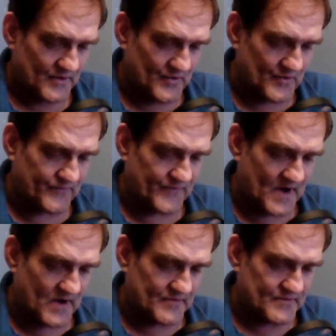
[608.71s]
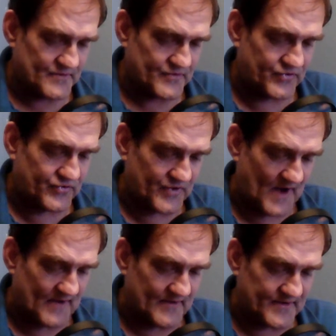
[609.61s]
Luke fell
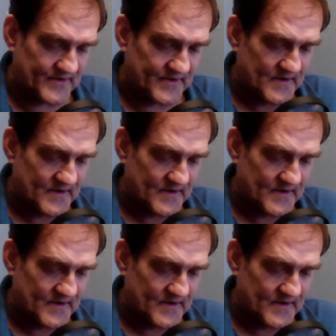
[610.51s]
silent